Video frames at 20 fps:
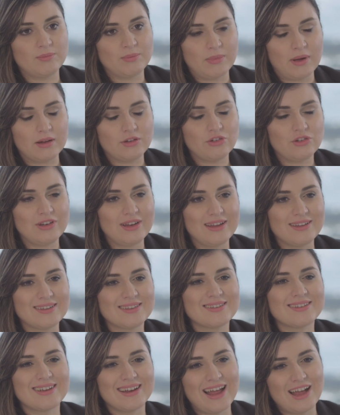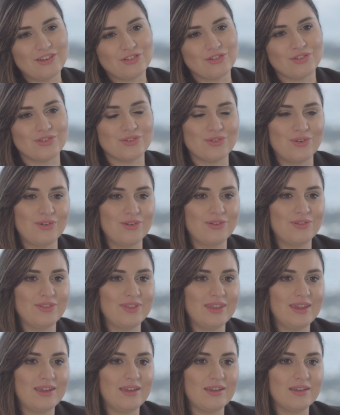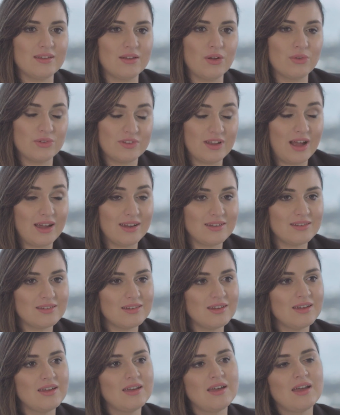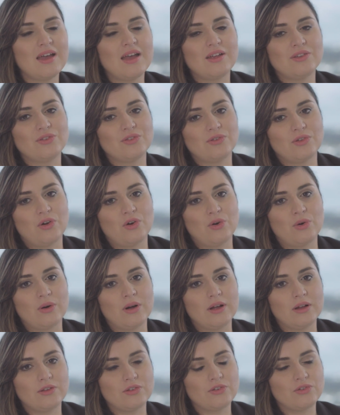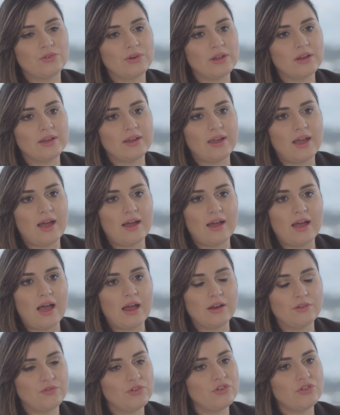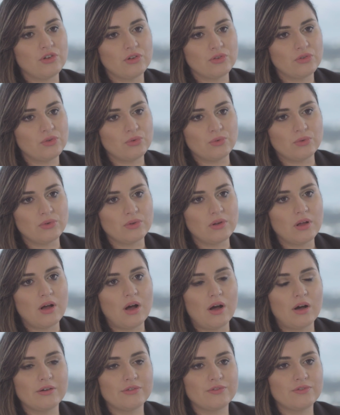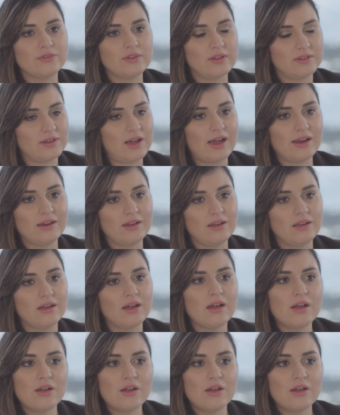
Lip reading: much less clashes on site. So it's really an efficient tool of designing,